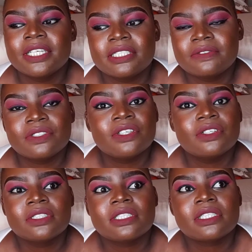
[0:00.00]

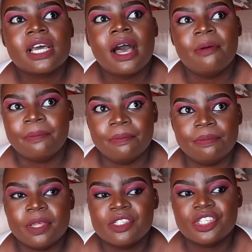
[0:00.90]
difficult
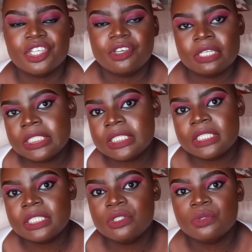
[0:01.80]

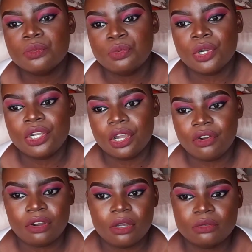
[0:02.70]
insecurity to work
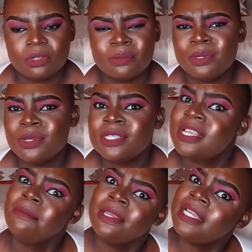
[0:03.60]
around with, because
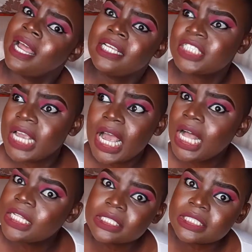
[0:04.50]
like,
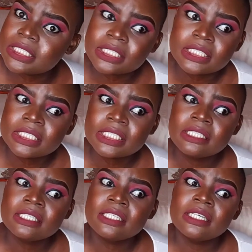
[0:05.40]
child,
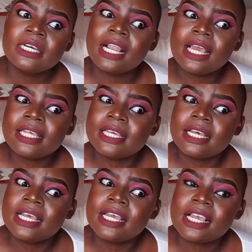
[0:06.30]
like,
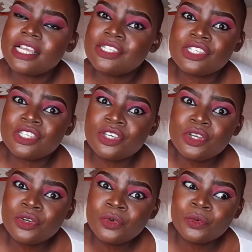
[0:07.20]
it's
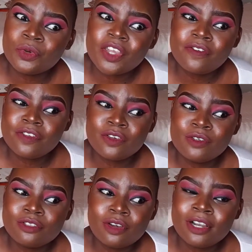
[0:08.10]
you. If you
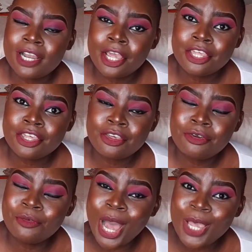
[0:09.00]
don't like you,
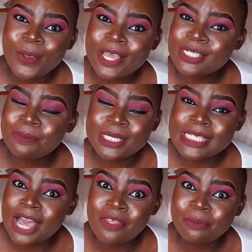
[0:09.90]
why are you expecting
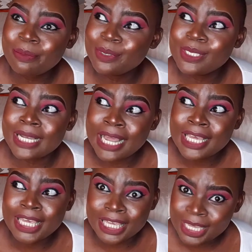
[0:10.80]
other people to
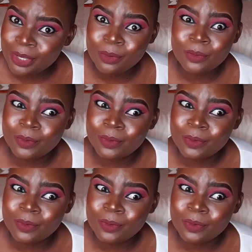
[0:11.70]
like you?